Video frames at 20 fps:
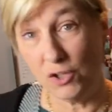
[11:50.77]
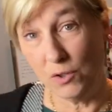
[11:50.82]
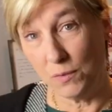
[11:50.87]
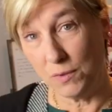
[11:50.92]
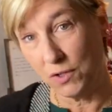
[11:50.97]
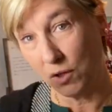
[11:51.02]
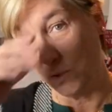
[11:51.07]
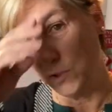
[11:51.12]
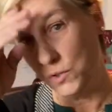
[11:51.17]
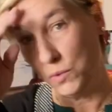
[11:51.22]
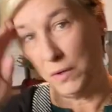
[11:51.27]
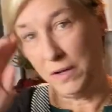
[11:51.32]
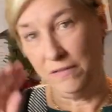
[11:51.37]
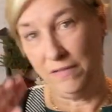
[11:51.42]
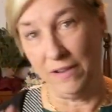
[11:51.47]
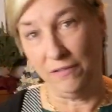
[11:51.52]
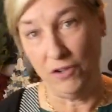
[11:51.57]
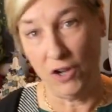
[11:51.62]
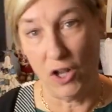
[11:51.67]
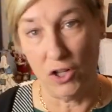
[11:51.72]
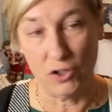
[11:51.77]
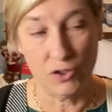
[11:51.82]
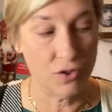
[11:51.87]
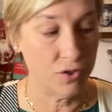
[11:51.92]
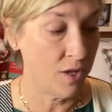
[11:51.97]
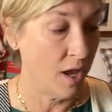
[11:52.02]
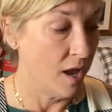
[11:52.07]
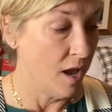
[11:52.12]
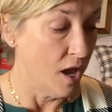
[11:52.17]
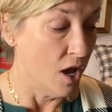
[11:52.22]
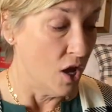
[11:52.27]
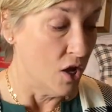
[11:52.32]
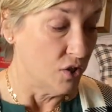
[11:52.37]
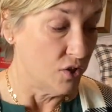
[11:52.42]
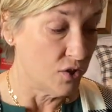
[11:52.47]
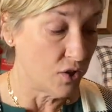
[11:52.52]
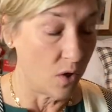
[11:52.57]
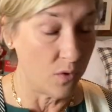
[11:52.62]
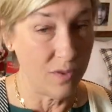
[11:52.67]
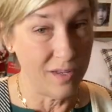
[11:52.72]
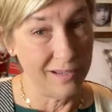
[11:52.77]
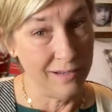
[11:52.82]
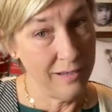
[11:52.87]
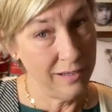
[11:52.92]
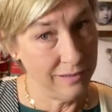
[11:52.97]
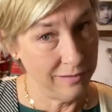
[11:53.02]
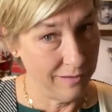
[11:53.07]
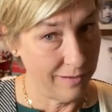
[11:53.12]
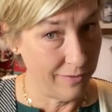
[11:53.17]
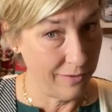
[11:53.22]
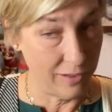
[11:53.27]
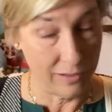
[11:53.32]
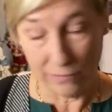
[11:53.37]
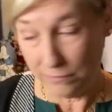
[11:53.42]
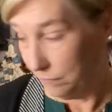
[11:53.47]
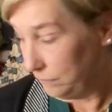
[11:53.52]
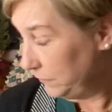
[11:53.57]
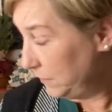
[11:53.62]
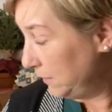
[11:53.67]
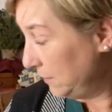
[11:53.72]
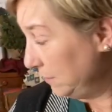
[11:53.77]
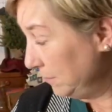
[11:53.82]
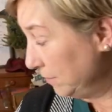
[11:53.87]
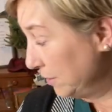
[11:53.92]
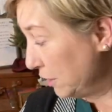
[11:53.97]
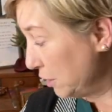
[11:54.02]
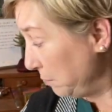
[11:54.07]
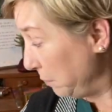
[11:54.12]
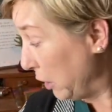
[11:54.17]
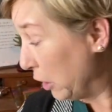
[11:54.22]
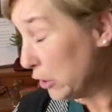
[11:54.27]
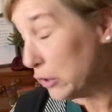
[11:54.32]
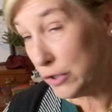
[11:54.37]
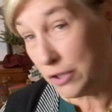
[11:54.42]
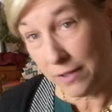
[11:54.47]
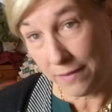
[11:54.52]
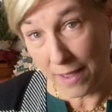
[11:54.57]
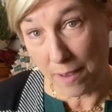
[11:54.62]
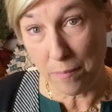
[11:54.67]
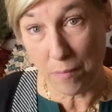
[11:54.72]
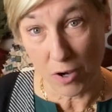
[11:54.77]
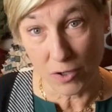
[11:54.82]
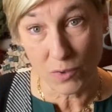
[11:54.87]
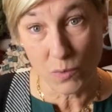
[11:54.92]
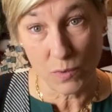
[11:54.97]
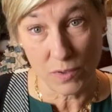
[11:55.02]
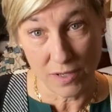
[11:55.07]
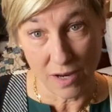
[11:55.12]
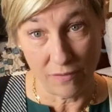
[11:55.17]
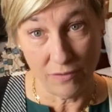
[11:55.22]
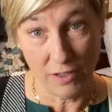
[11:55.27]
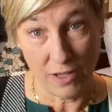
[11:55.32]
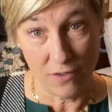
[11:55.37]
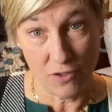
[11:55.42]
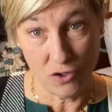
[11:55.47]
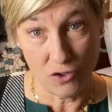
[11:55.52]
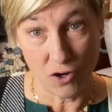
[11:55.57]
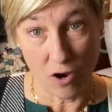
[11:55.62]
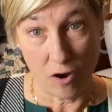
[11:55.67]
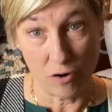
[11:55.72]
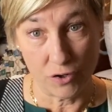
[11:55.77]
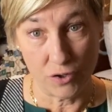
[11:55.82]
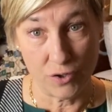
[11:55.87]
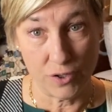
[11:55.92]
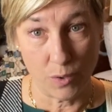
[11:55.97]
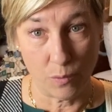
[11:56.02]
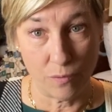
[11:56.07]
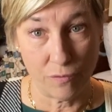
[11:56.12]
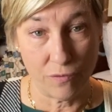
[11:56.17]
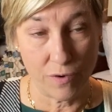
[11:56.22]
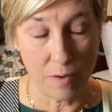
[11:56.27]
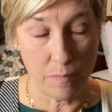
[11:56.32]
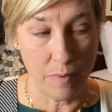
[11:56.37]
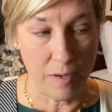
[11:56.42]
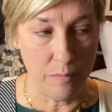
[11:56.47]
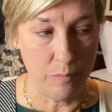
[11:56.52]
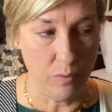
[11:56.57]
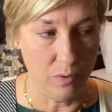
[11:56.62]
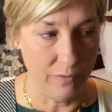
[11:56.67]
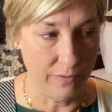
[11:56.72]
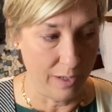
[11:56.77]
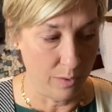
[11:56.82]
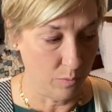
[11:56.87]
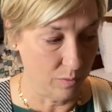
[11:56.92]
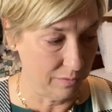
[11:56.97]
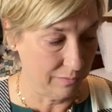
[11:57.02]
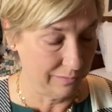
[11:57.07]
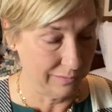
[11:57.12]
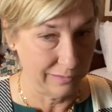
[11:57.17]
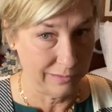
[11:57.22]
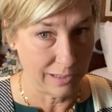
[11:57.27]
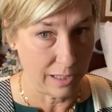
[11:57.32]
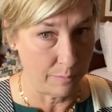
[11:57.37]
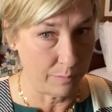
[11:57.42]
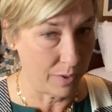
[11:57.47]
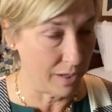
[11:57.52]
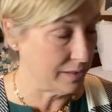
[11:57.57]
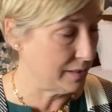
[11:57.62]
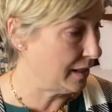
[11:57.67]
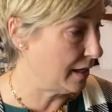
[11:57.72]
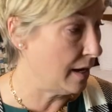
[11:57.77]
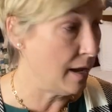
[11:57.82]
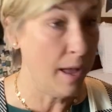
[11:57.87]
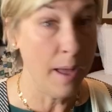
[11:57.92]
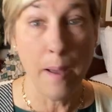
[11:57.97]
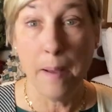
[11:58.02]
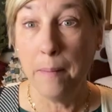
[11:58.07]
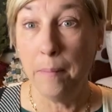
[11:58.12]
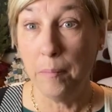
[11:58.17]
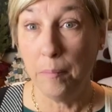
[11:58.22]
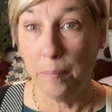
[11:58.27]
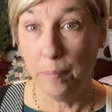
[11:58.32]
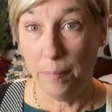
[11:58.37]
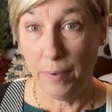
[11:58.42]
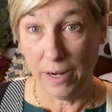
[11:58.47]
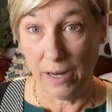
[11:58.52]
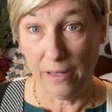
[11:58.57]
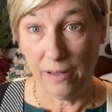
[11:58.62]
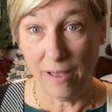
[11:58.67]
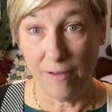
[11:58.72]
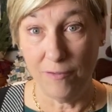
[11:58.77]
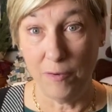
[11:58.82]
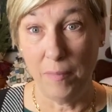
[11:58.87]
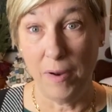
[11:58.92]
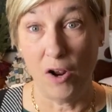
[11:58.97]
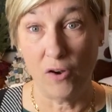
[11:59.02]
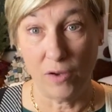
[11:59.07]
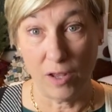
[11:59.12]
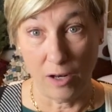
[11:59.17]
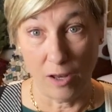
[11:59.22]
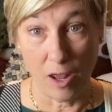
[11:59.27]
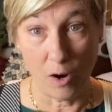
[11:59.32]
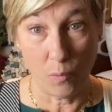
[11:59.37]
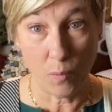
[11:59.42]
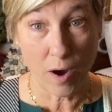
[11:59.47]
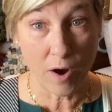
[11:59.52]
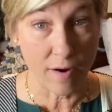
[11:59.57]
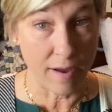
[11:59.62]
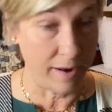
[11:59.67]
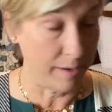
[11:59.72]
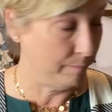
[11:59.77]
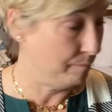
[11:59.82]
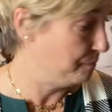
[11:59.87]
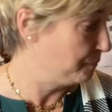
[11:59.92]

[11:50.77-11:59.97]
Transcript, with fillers: It was only $25. So the, the, the splurge in that box was definitely the joggers. They were free people and they were kind of pricey but I love them and I'll get a lot of wear out of them.